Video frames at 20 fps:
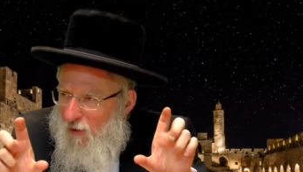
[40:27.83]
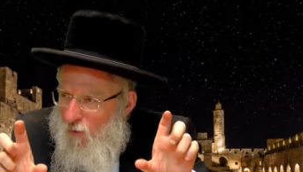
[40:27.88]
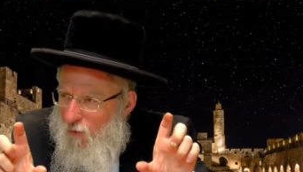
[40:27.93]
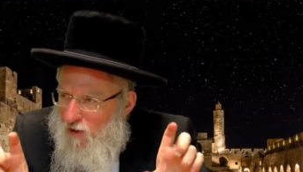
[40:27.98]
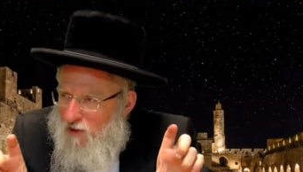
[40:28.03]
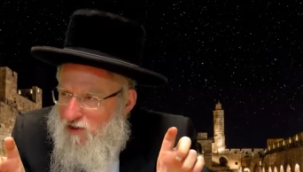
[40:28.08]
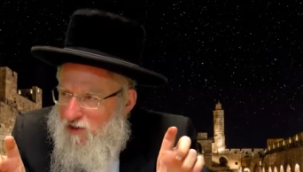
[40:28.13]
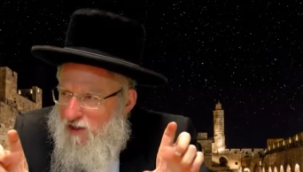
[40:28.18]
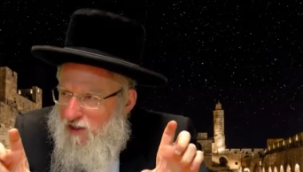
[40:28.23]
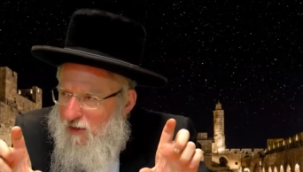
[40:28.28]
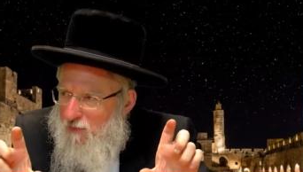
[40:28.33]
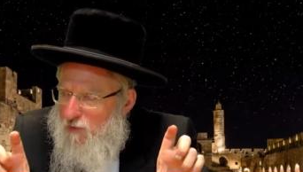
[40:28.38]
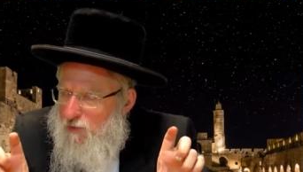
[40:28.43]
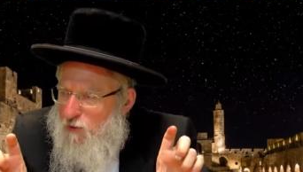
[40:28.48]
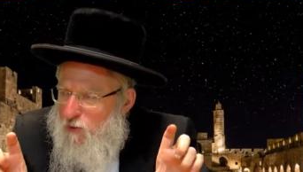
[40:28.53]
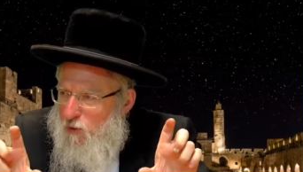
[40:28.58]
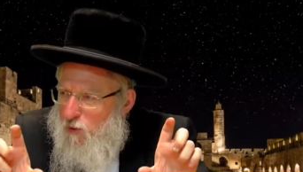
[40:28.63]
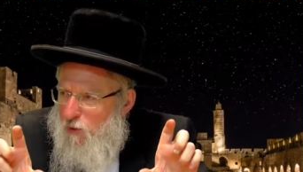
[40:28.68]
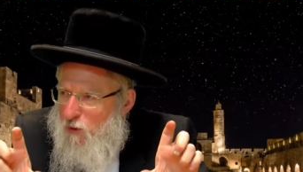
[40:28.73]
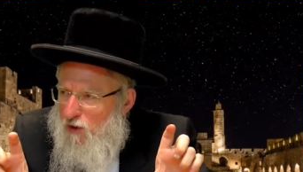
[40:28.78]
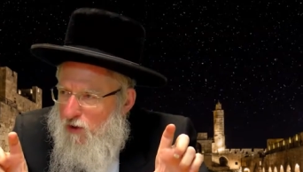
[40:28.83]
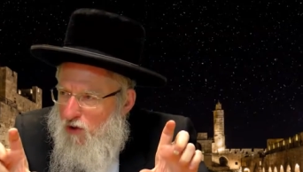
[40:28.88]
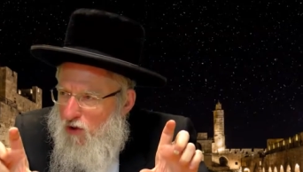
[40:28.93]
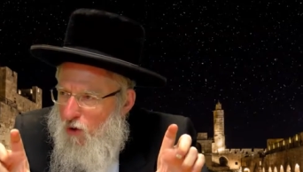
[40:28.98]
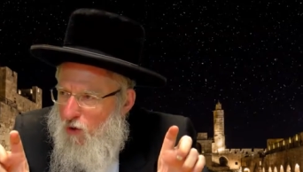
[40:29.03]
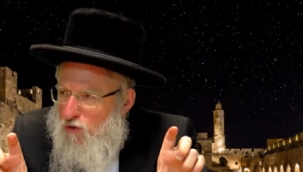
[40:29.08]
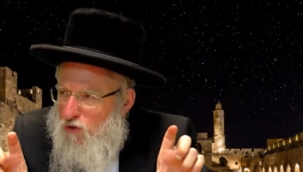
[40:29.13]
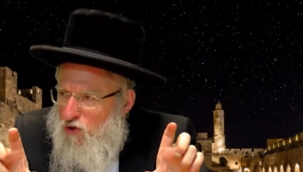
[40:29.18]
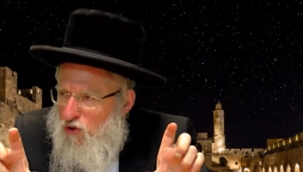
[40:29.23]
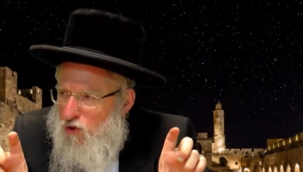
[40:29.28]
What's the difference between
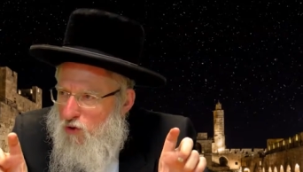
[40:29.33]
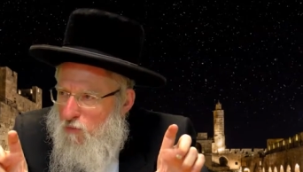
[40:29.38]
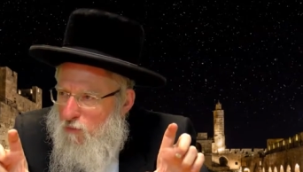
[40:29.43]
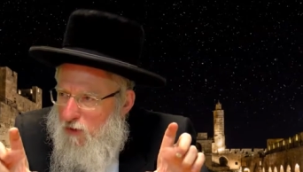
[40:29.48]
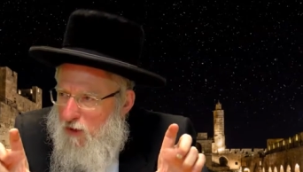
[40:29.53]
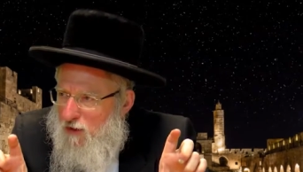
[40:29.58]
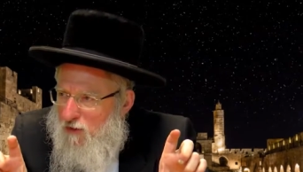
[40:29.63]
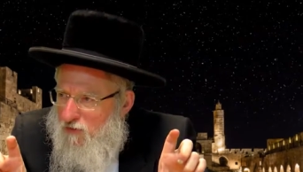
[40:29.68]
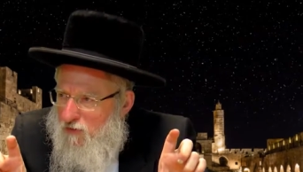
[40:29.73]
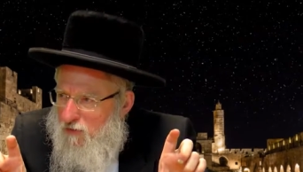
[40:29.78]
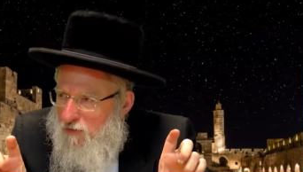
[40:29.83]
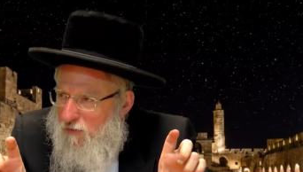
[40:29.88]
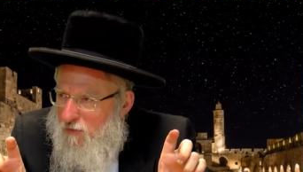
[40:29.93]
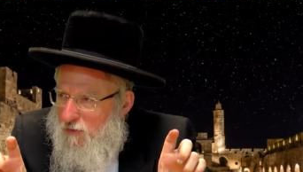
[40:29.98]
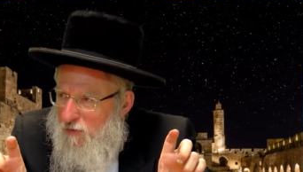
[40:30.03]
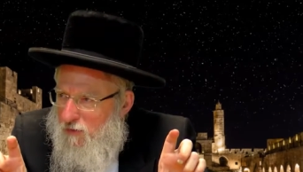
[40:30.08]
those two places?